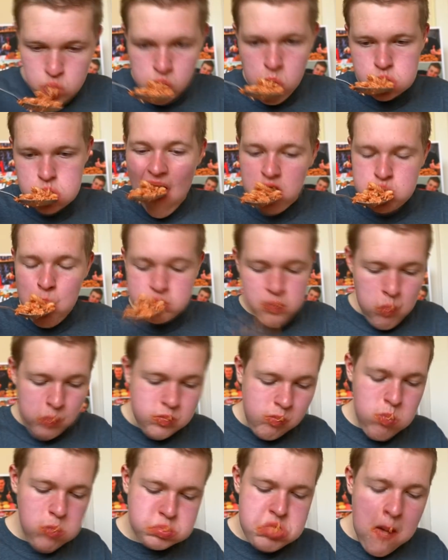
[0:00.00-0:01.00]
There's not really
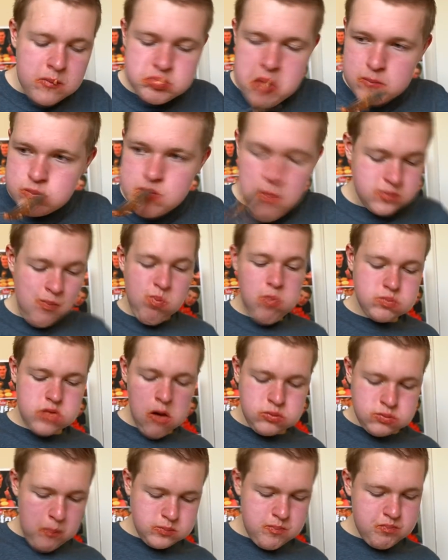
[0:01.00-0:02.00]
going to be many home
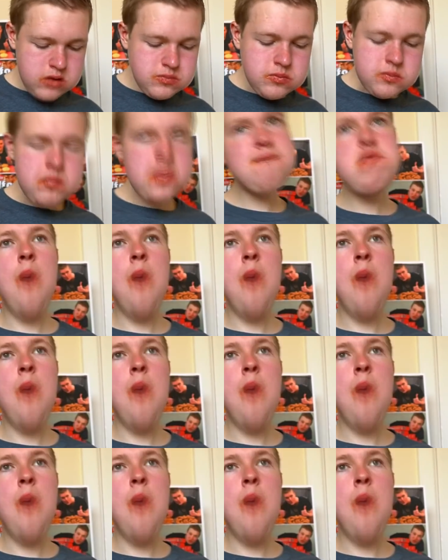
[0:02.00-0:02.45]
videos